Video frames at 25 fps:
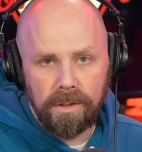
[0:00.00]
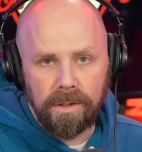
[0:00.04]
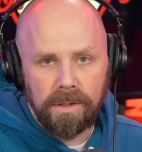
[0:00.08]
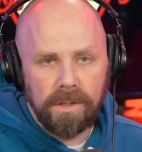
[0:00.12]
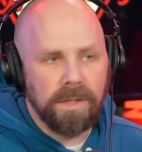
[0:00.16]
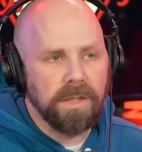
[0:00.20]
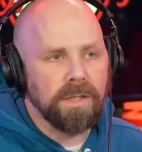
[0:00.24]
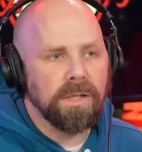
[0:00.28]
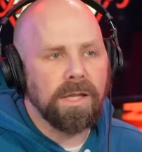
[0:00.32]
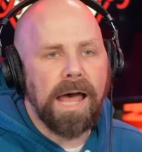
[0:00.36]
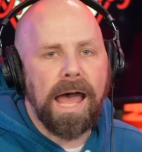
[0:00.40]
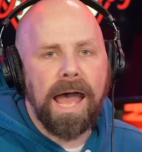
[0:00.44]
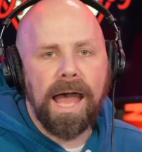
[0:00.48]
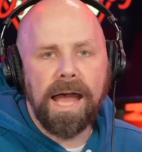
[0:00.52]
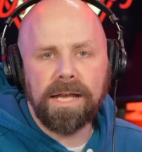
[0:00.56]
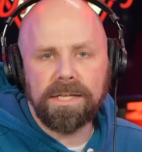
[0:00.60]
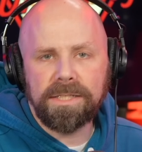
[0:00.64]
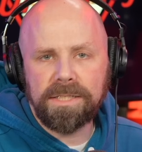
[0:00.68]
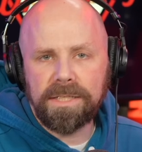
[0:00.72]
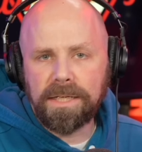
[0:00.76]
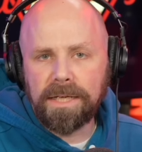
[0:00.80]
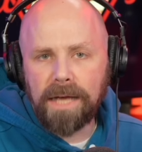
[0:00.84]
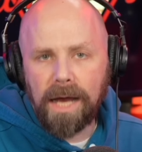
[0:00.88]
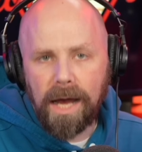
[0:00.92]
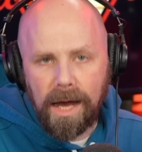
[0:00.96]
The
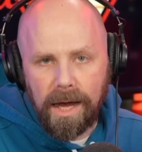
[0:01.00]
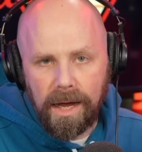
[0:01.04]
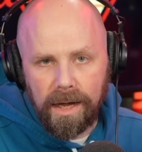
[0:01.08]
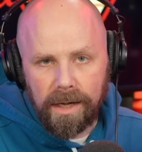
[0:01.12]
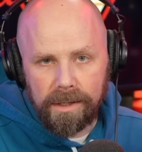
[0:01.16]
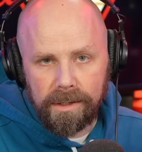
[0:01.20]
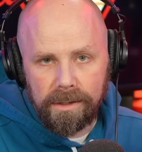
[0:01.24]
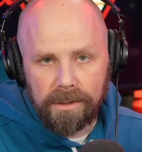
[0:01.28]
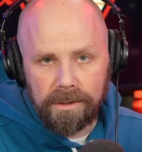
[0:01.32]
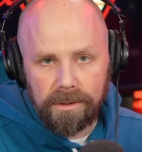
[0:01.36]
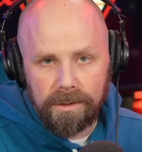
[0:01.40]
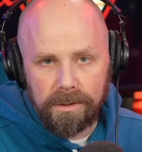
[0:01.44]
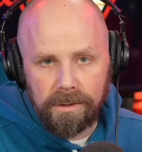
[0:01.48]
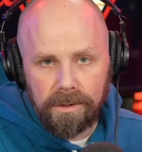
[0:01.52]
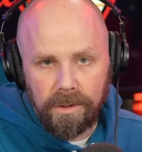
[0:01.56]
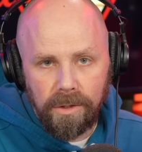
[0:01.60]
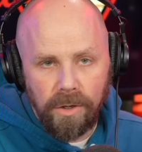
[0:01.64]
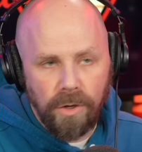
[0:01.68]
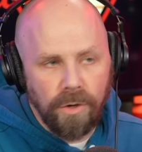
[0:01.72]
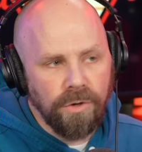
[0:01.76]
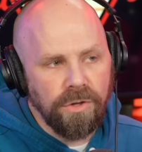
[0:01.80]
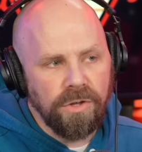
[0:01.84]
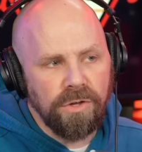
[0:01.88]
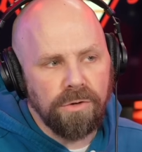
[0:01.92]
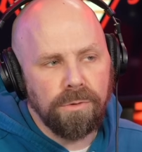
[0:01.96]
last guy
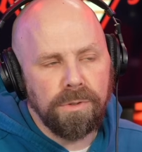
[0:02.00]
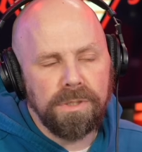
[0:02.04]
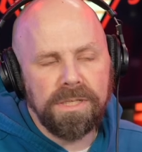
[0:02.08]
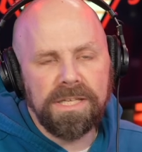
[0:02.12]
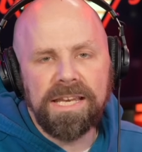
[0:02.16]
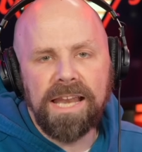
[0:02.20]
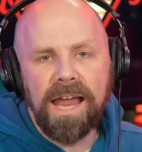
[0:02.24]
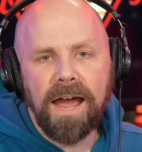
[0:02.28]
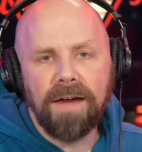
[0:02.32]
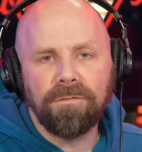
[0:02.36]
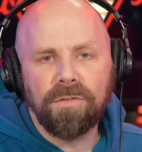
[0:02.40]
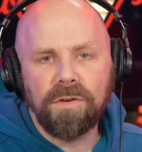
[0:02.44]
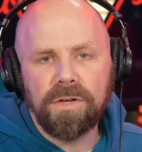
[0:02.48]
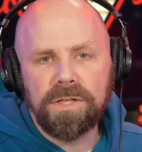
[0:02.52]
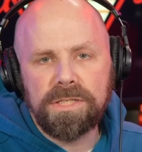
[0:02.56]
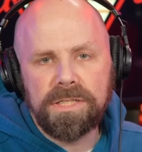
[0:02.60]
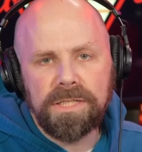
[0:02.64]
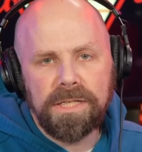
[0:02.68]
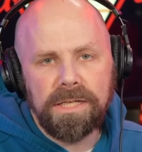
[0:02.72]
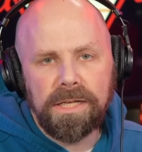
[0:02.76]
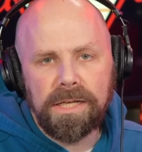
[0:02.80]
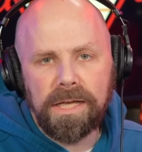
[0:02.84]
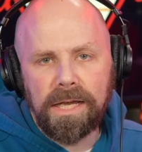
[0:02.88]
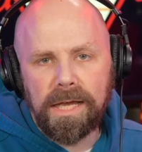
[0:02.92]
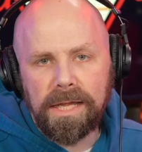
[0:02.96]
who you would never
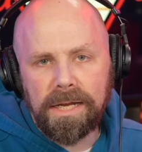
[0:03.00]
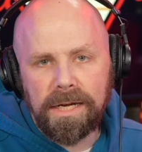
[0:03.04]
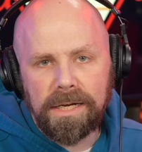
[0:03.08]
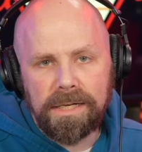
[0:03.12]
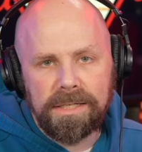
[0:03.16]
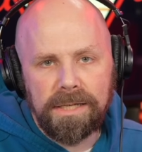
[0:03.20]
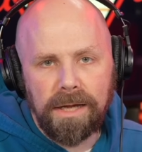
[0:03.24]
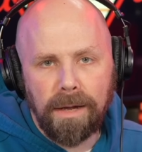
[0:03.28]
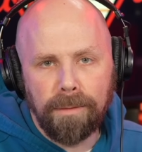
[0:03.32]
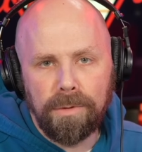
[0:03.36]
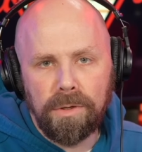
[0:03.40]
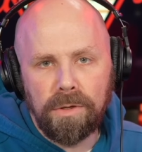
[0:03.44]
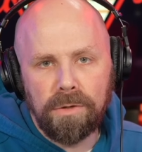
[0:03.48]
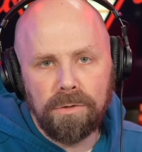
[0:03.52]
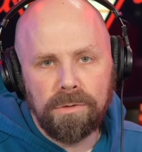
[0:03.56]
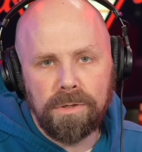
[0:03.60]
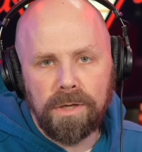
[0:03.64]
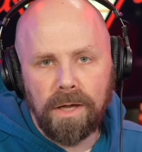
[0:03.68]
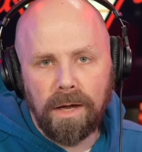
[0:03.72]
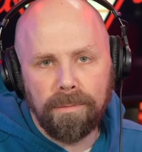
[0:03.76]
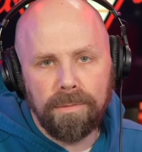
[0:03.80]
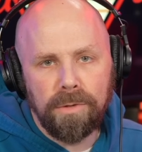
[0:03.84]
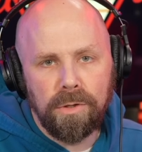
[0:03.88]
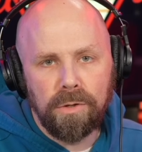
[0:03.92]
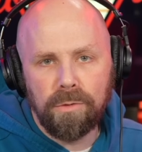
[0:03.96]
see in a
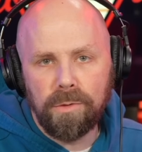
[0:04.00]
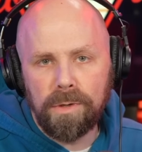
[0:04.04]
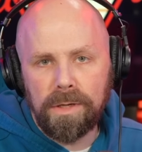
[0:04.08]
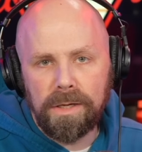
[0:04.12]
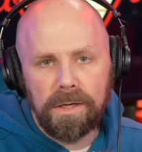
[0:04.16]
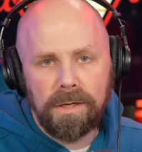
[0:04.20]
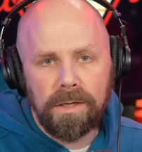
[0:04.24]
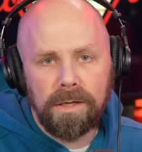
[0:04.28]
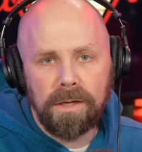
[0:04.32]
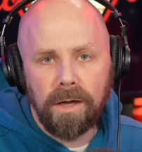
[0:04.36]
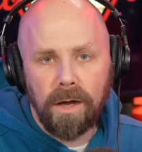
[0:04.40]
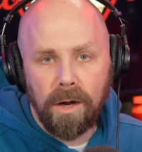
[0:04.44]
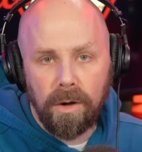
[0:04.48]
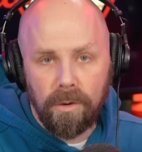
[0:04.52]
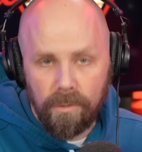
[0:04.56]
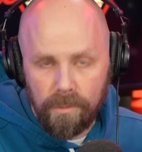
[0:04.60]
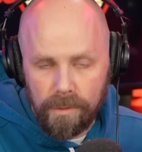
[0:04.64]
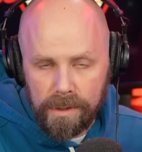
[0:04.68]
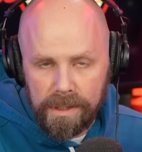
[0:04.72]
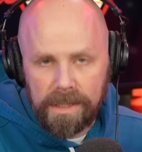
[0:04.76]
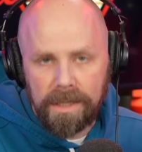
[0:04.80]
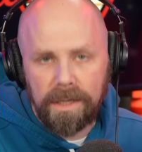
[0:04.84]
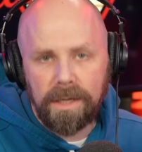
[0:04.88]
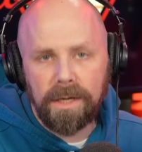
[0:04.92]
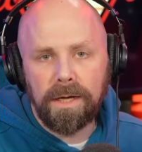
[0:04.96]
WWE
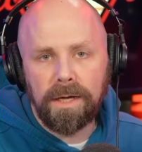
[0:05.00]
arena